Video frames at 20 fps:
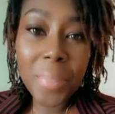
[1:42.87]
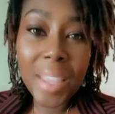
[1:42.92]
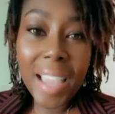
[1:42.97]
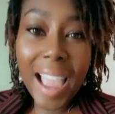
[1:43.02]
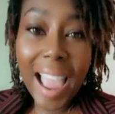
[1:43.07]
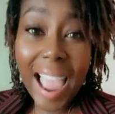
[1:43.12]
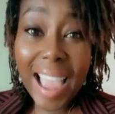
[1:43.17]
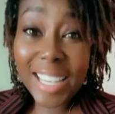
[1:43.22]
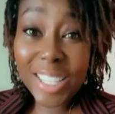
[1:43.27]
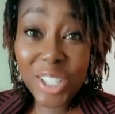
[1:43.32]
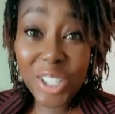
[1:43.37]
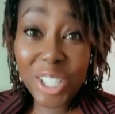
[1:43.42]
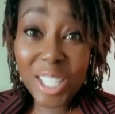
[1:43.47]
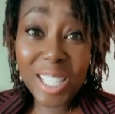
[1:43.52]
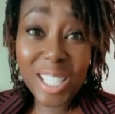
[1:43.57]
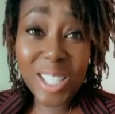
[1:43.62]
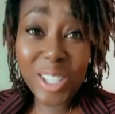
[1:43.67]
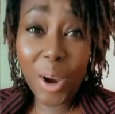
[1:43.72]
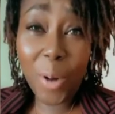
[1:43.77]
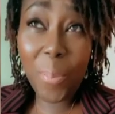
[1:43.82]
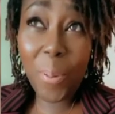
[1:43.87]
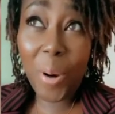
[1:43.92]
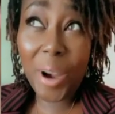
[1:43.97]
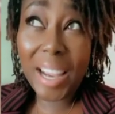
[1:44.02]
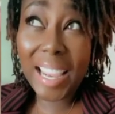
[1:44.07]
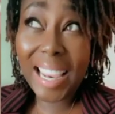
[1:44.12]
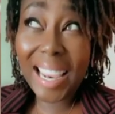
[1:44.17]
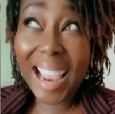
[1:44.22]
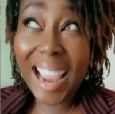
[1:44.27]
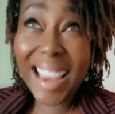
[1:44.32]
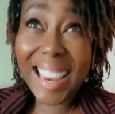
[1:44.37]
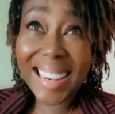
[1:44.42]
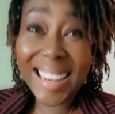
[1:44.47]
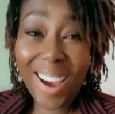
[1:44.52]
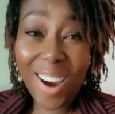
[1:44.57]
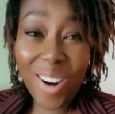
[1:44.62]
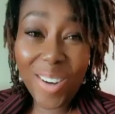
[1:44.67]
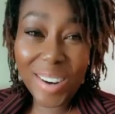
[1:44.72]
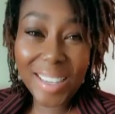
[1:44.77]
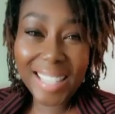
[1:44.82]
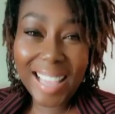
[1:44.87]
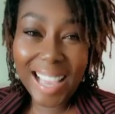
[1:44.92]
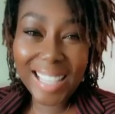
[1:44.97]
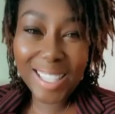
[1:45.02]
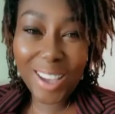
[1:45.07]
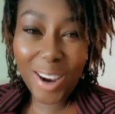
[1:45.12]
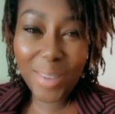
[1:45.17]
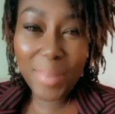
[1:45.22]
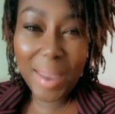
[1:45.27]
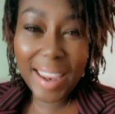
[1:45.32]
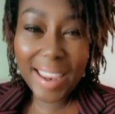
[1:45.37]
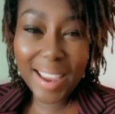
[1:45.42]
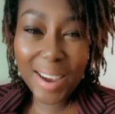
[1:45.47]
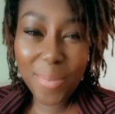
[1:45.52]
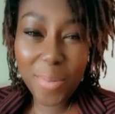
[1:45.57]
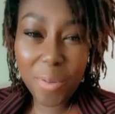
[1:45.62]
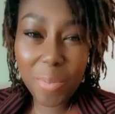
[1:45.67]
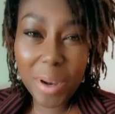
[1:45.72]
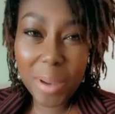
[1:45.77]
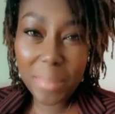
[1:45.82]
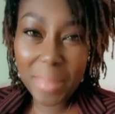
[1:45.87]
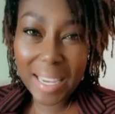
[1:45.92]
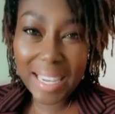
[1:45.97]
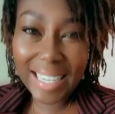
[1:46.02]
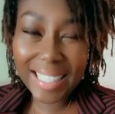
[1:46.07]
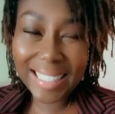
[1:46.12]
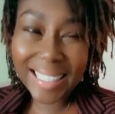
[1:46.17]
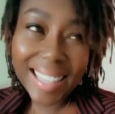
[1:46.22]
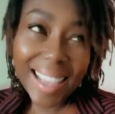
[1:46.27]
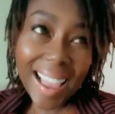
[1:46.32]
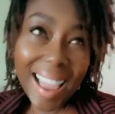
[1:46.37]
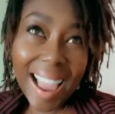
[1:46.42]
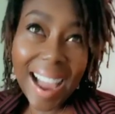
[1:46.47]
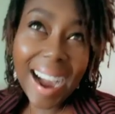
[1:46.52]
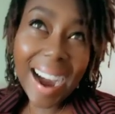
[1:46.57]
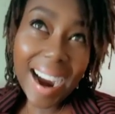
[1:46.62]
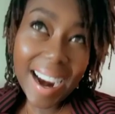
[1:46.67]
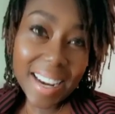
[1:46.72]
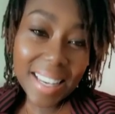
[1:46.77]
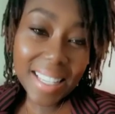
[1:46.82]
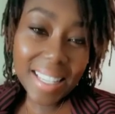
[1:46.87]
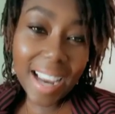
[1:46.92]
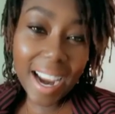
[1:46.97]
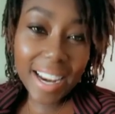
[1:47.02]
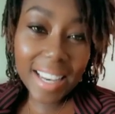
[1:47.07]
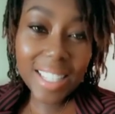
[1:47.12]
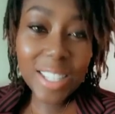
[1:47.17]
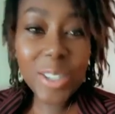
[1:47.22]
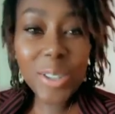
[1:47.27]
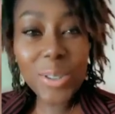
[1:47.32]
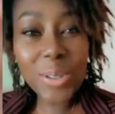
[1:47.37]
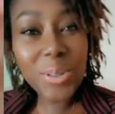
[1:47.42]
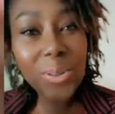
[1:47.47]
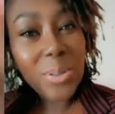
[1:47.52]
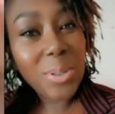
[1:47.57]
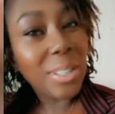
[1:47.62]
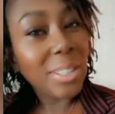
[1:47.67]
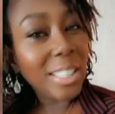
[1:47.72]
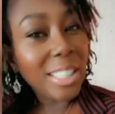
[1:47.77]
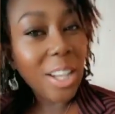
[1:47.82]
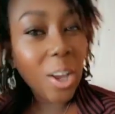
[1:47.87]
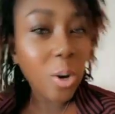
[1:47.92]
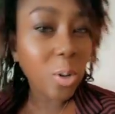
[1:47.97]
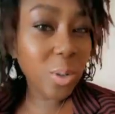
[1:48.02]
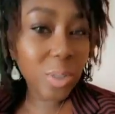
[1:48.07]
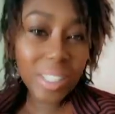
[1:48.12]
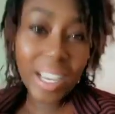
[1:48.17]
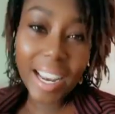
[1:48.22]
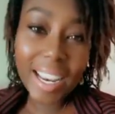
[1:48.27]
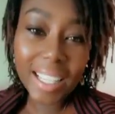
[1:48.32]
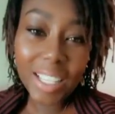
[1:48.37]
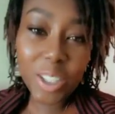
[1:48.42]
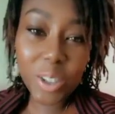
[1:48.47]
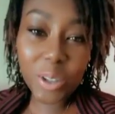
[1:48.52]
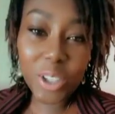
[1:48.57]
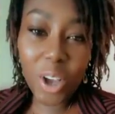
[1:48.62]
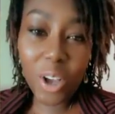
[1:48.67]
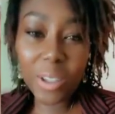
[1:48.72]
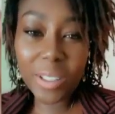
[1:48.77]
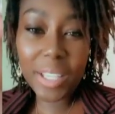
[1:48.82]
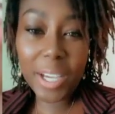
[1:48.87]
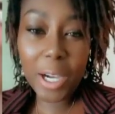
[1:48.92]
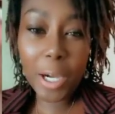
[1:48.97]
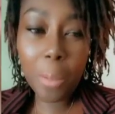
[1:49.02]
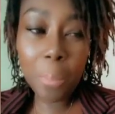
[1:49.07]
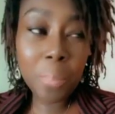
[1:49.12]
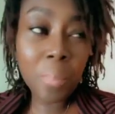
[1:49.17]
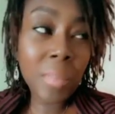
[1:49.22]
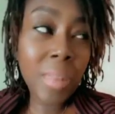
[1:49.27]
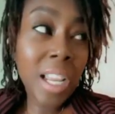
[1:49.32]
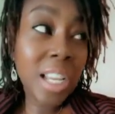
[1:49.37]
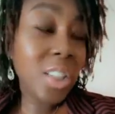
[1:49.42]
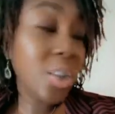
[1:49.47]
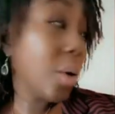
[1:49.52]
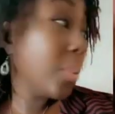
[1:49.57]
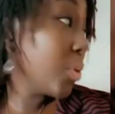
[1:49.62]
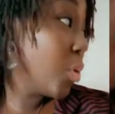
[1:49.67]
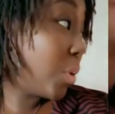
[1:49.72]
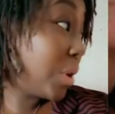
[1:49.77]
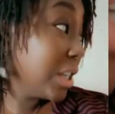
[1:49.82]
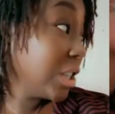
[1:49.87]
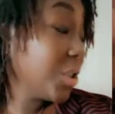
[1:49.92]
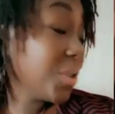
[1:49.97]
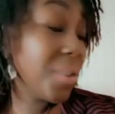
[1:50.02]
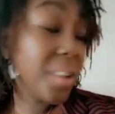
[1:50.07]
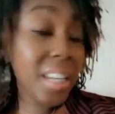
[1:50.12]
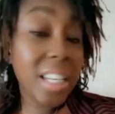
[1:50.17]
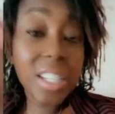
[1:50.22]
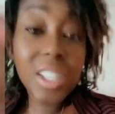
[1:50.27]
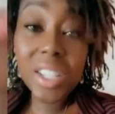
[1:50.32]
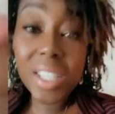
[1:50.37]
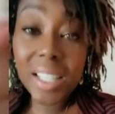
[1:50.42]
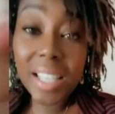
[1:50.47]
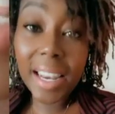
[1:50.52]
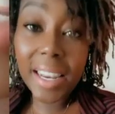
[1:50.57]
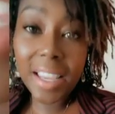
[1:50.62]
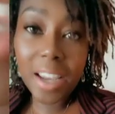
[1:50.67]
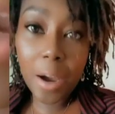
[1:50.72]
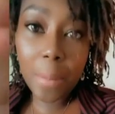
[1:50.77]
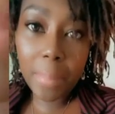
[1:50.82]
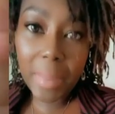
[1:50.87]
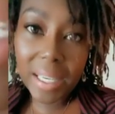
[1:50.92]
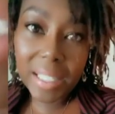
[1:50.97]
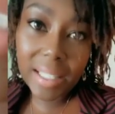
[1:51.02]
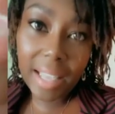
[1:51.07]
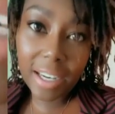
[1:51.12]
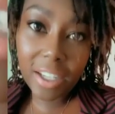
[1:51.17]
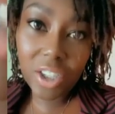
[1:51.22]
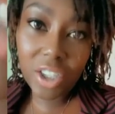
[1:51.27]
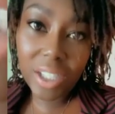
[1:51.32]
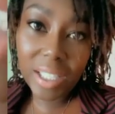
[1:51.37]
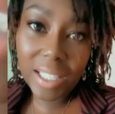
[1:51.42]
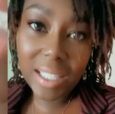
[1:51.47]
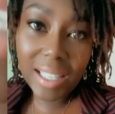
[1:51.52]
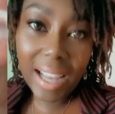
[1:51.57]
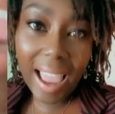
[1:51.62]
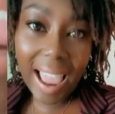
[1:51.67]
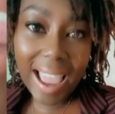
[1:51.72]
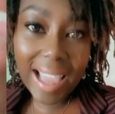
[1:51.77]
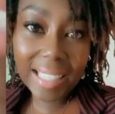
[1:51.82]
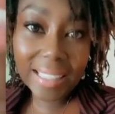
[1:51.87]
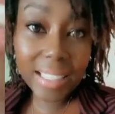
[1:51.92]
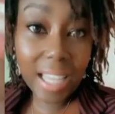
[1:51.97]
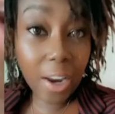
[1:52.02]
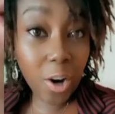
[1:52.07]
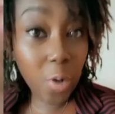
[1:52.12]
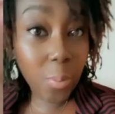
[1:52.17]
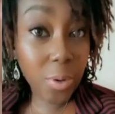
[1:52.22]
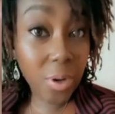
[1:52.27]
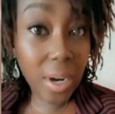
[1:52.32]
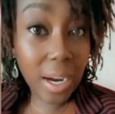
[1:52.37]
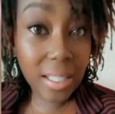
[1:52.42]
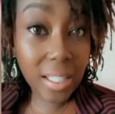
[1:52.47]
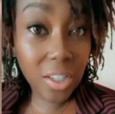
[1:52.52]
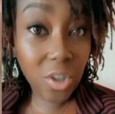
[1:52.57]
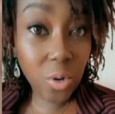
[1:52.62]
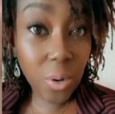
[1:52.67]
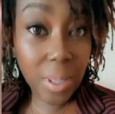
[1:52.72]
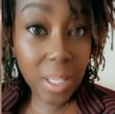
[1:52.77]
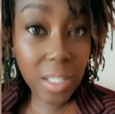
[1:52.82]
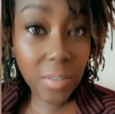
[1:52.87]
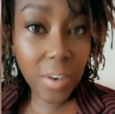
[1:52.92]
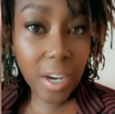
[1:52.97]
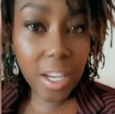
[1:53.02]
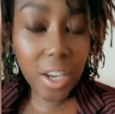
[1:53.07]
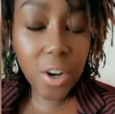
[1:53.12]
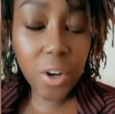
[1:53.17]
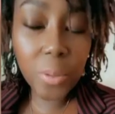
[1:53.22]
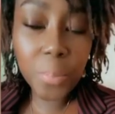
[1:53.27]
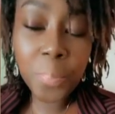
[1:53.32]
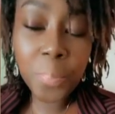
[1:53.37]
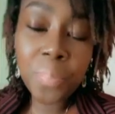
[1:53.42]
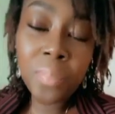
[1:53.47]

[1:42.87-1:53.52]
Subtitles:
and she's so pretty and always has on makeup when we meet, I decided to, get a little dolled up. So I'm going to finish setting up my section, and I hope you guys enjoy this video.